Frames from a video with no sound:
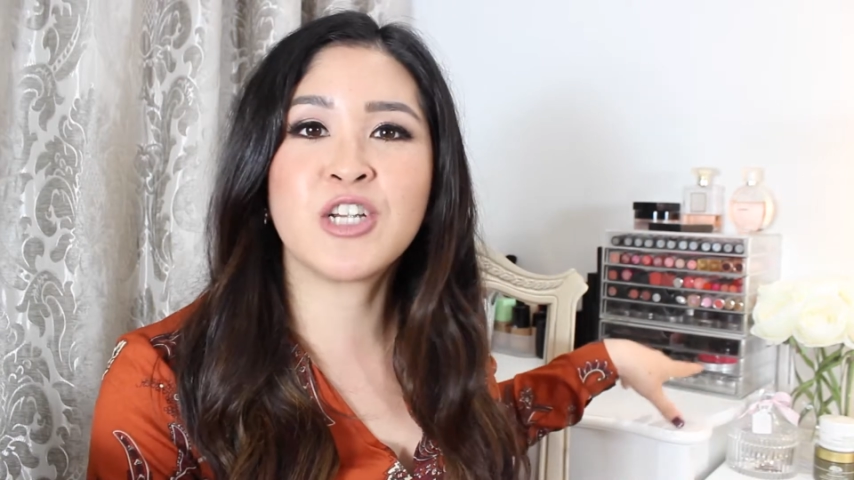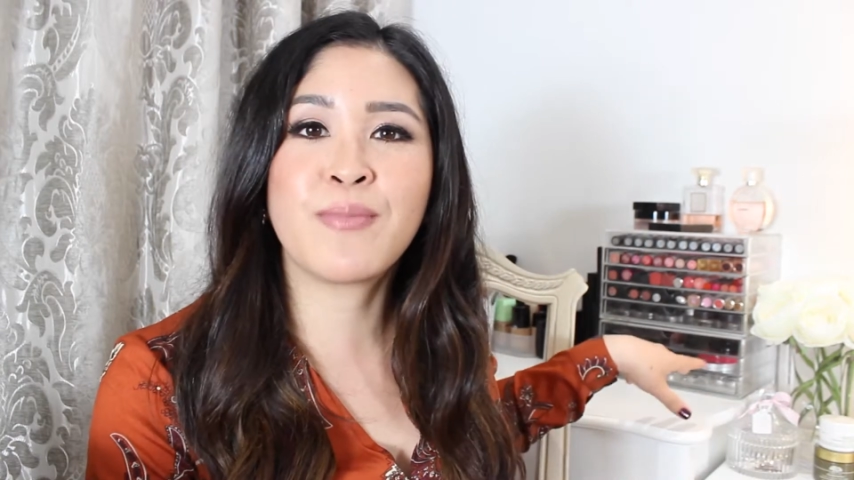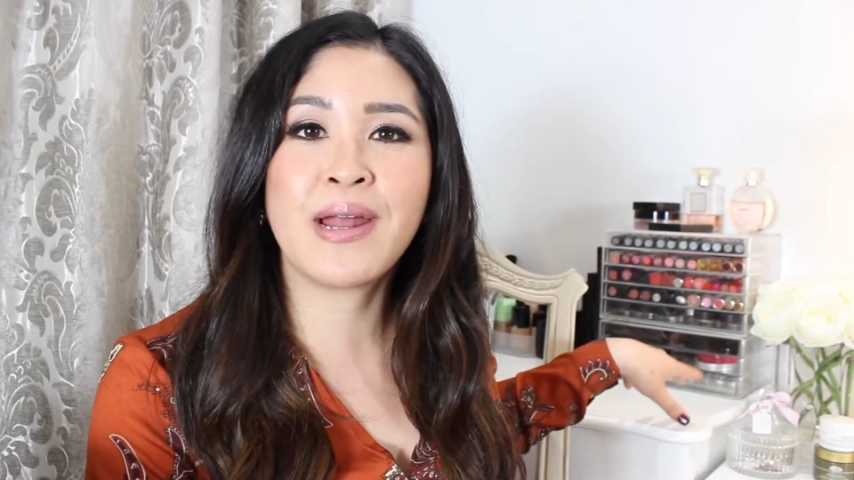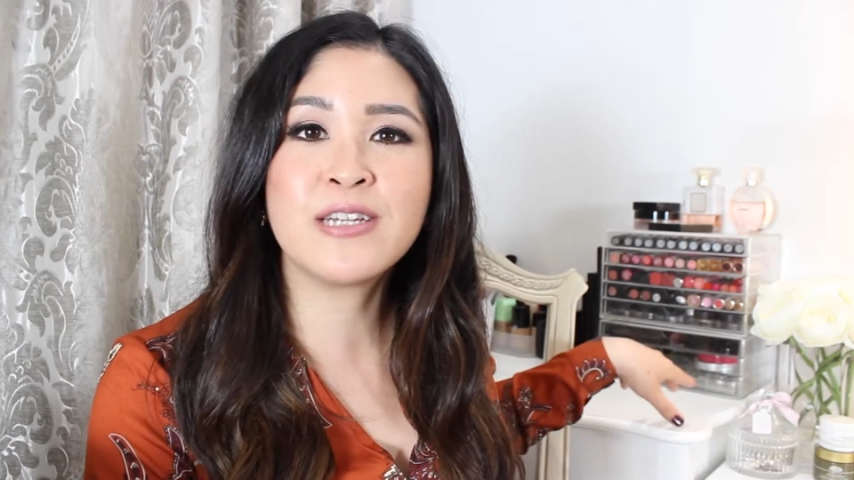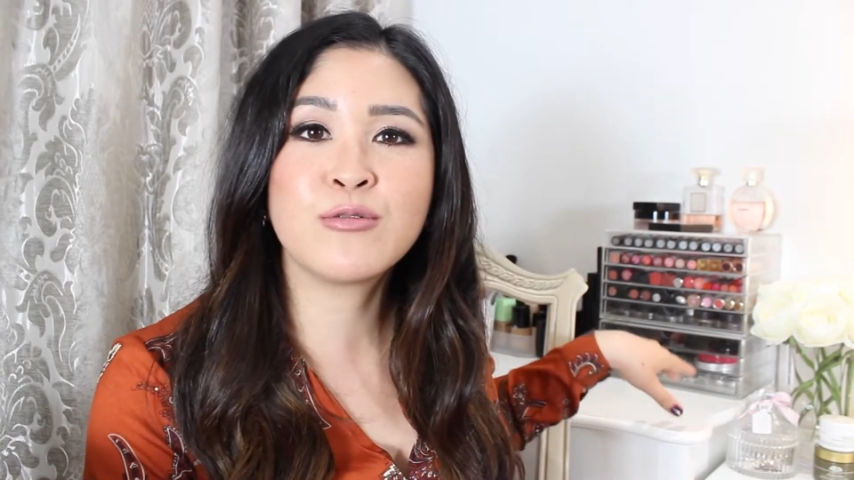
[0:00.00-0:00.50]
here
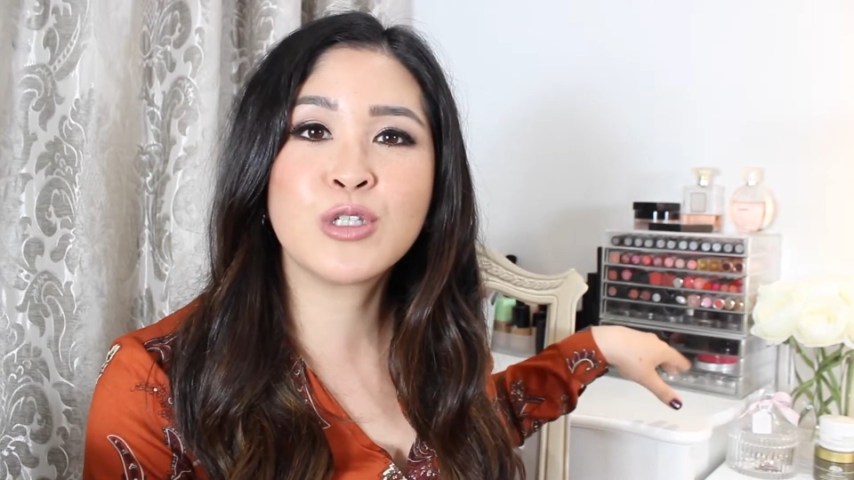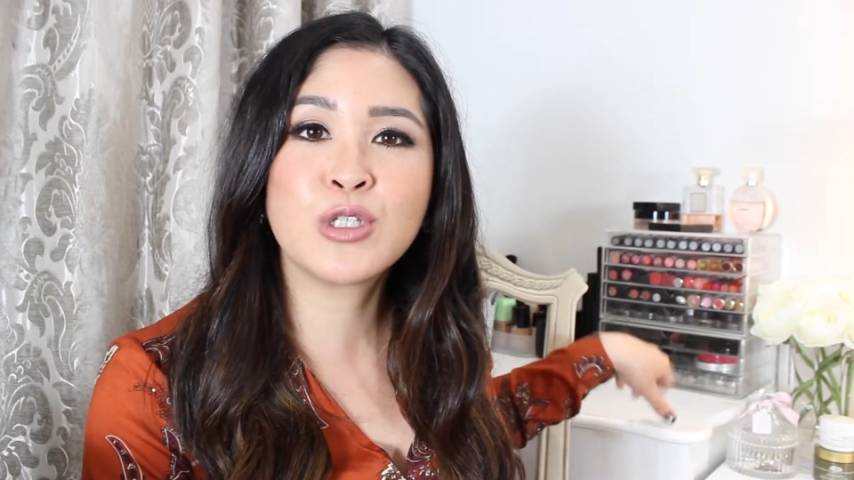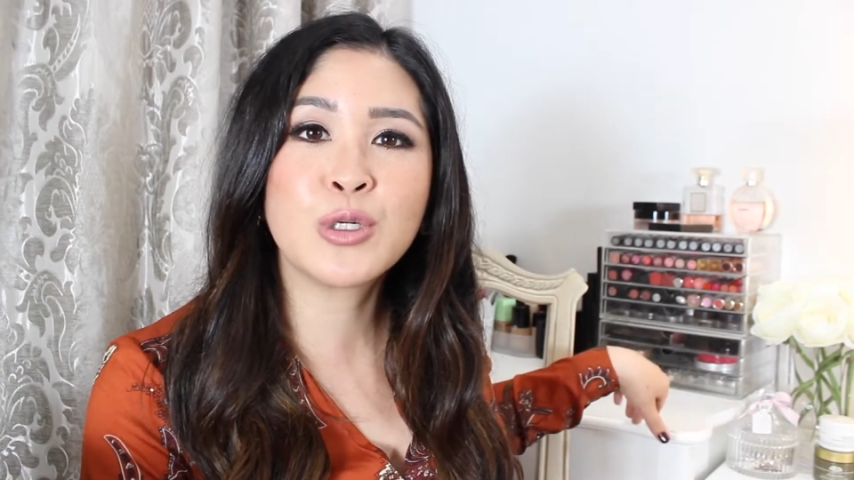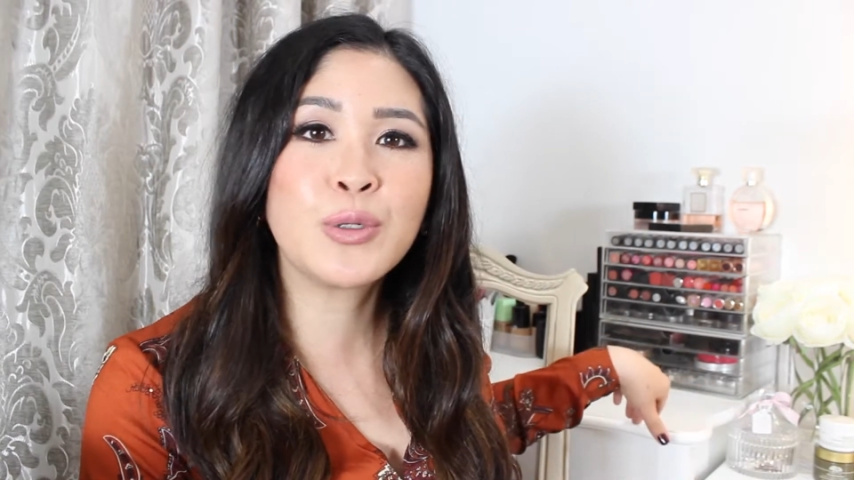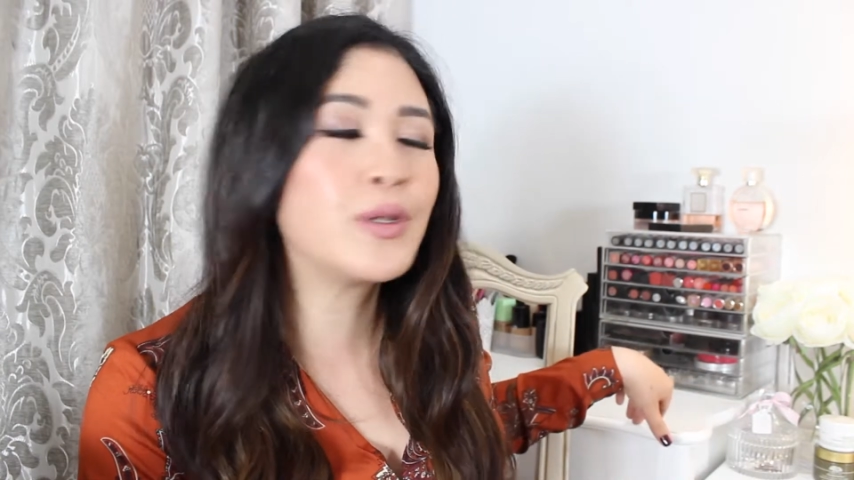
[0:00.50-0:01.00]
on my little
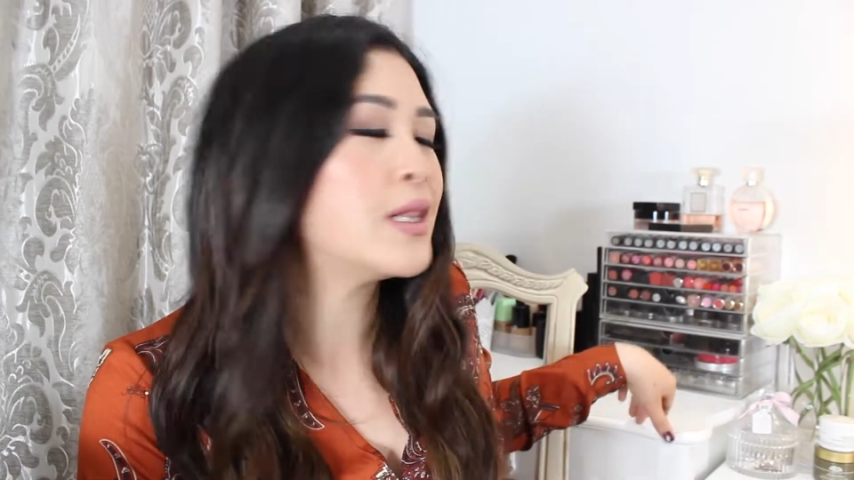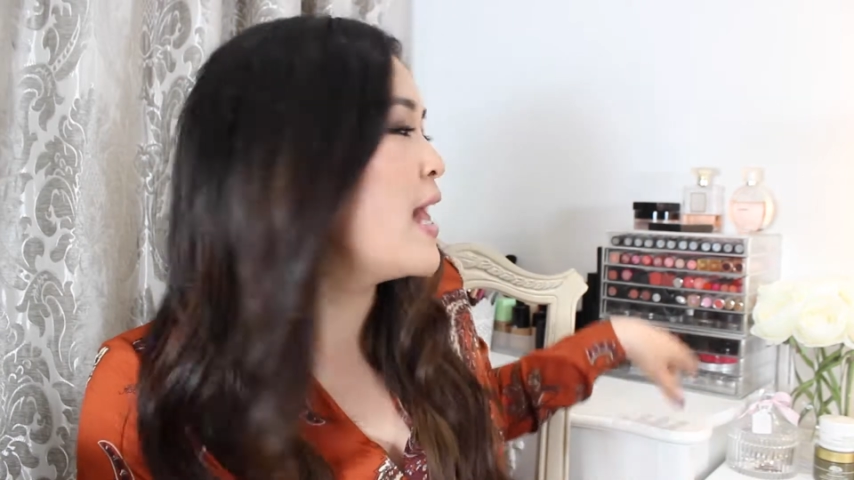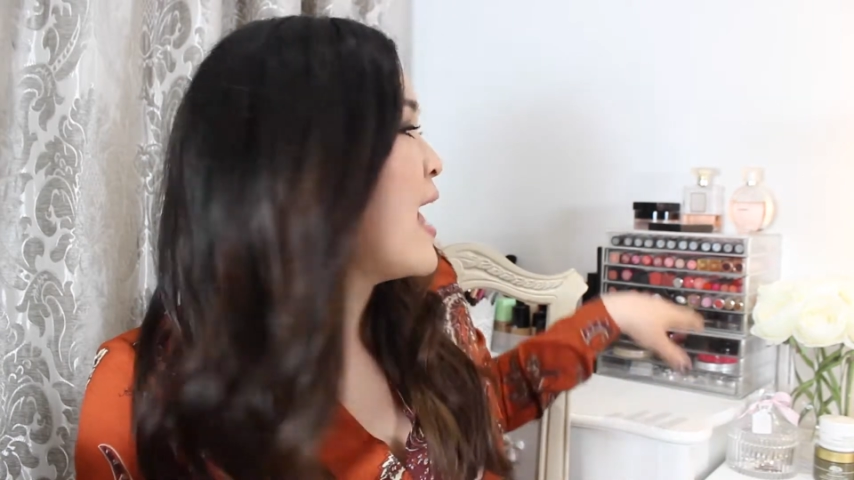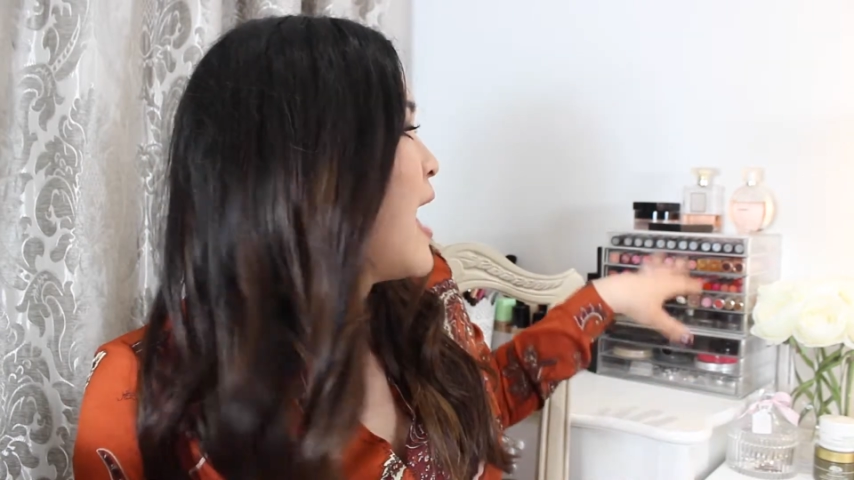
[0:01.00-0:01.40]
stool